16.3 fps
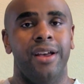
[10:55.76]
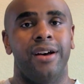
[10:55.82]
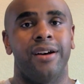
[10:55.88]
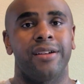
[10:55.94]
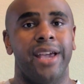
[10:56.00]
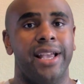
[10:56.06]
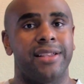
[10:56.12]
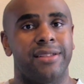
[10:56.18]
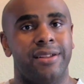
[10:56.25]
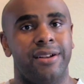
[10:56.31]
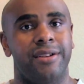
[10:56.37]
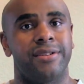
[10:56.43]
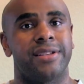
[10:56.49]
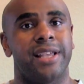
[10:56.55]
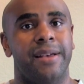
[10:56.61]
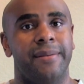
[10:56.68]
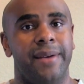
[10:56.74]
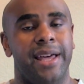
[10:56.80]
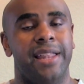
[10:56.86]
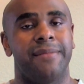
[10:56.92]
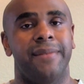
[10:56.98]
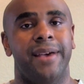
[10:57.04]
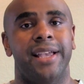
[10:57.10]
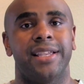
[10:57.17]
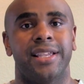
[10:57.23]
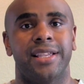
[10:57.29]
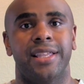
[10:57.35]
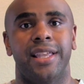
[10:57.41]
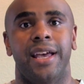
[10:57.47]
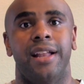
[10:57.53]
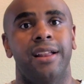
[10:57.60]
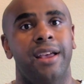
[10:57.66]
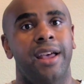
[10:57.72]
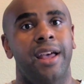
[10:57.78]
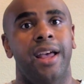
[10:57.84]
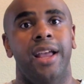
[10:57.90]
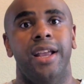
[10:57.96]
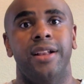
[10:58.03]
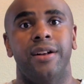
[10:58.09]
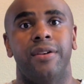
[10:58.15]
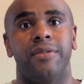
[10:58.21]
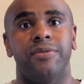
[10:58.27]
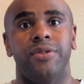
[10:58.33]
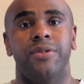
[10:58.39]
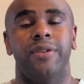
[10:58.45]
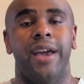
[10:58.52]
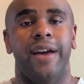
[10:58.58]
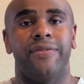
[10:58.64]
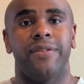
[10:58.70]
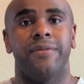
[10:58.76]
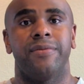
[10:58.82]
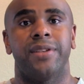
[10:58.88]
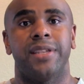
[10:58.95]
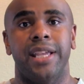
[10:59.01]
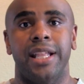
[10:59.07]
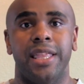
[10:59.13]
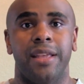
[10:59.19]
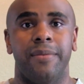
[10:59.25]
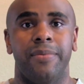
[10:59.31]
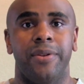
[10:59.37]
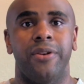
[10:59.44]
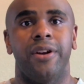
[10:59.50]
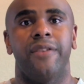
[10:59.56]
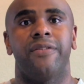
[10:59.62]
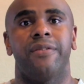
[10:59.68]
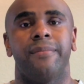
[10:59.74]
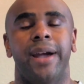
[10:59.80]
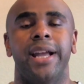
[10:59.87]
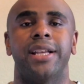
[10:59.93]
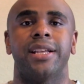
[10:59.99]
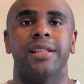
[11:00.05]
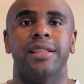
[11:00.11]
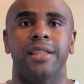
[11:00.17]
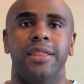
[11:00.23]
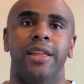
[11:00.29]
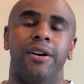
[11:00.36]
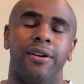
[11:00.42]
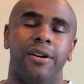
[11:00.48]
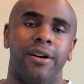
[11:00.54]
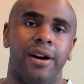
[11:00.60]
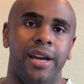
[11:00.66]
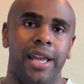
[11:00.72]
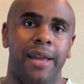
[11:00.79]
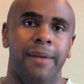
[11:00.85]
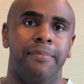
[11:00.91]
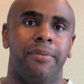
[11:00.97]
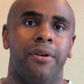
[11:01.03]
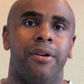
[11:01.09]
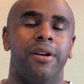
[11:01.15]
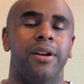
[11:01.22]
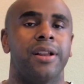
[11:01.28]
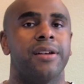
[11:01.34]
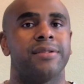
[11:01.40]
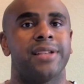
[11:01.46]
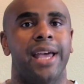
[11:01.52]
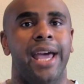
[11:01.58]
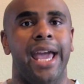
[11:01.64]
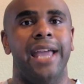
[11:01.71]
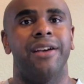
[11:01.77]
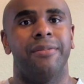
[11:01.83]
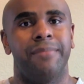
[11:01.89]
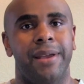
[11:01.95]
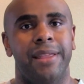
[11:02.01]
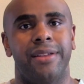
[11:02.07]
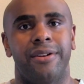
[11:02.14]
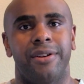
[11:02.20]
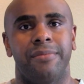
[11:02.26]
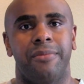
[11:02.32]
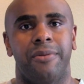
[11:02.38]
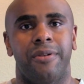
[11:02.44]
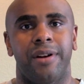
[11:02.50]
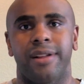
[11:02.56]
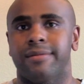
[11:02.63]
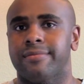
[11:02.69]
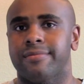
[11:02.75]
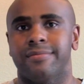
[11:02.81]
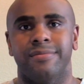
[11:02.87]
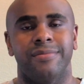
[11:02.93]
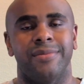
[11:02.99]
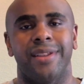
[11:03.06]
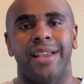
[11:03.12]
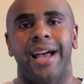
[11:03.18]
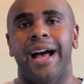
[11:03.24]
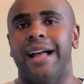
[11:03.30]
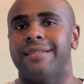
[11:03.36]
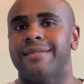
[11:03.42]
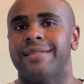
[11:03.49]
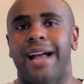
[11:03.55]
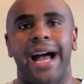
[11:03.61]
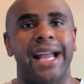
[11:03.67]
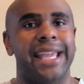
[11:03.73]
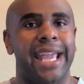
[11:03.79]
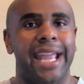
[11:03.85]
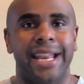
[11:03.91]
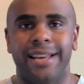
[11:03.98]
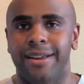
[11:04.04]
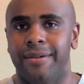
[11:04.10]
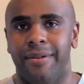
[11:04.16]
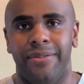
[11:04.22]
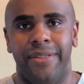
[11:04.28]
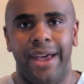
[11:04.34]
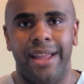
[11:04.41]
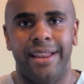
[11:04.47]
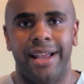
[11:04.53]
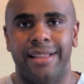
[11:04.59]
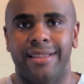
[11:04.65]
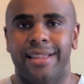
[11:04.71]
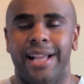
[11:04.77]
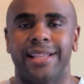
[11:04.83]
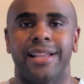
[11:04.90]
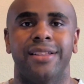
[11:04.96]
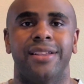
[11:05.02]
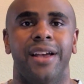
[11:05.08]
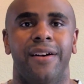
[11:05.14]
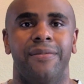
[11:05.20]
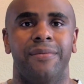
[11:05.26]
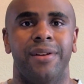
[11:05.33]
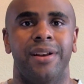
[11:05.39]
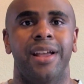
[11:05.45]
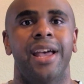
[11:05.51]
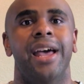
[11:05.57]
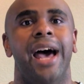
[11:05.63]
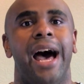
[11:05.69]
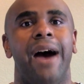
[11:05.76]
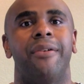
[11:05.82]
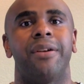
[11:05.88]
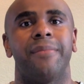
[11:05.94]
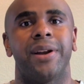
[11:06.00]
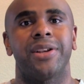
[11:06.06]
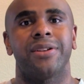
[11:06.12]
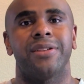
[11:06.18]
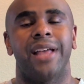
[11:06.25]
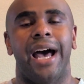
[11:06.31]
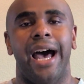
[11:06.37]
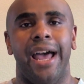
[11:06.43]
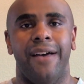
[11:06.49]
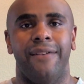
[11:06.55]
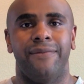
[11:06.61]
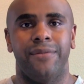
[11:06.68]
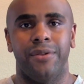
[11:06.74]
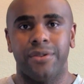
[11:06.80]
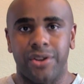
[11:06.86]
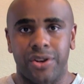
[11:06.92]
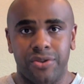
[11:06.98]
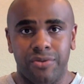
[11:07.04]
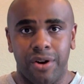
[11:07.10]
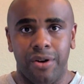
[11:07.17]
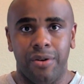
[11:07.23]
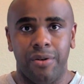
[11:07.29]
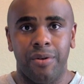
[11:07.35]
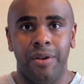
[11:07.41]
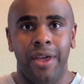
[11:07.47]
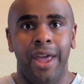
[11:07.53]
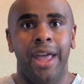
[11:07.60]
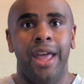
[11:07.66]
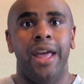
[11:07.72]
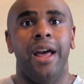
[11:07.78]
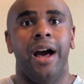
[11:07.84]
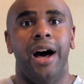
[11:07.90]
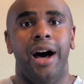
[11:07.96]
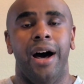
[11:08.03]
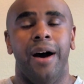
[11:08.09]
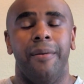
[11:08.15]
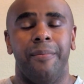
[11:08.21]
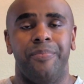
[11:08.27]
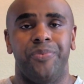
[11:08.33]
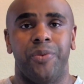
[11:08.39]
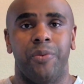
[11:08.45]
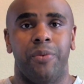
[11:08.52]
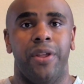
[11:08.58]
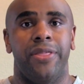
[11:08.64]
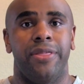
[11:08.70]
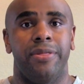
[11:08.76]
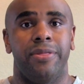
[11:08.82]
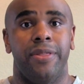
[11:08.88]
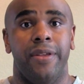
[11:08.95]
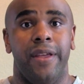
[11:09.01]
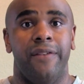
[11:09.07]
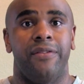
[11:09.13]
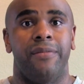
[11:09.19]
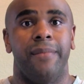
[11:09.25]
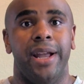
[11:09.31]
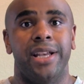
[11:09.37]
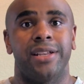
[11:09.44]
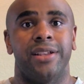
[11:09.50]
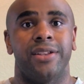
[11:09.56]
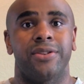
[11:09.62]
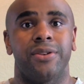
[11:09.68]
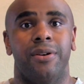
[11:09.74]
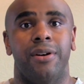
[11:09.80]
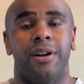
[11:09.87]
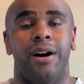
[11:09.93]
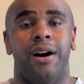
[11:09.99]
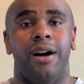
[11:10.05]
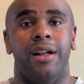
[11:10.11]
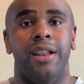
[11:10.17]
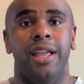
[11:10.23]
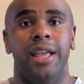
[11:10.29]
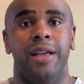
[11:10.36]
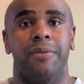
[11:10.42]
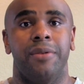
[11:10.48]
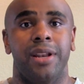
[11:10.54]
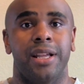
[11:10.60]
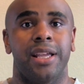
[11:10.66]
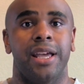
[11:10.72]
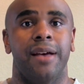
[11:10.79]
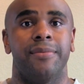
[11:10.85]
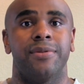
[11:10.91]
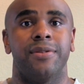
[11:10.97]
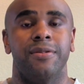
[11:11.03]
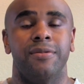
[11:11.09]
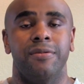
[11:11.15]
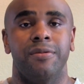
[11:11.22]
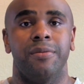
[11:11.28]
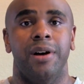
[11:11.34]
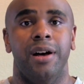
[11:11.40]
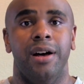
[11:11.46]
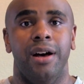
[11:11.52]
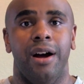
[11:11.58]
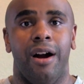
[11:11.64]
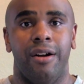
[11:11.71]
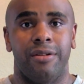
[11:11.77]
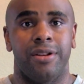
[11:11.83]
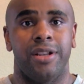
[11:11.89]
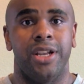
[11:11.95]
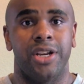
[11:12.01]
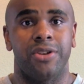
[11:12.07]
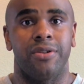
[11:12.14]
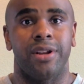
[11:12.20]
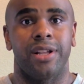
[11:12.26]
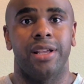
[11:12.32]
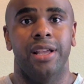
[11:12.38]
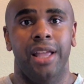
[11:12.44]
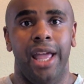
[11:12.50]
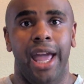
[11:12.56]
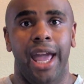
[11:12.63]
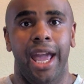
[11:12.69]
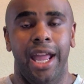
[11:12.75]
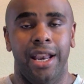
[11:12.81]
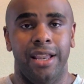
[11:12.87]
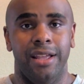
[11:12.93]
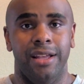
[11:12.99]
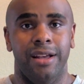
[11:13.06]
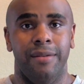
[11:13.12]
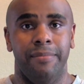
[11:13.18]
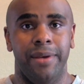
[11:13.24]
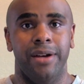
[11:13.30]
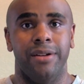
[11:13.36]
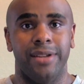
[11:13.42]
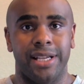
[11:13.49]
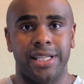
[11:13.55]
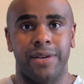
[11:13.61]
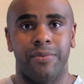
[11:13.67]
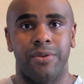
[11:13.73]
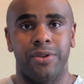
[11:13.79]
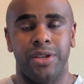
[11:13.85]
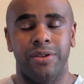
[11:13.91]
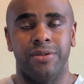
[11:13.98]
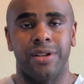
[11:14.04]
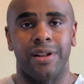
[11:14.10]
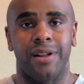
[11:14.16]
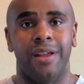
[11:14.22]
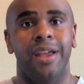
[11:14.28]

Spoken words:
Okay, so there are some LMSs that you have to send them your information, and they'll import, and they'll say, hey, it'll there in the morning. I can't deal with that. That's a tough one. I want to make sure that I have full control with the information that's going on when it comes to our district and buildings that we're using.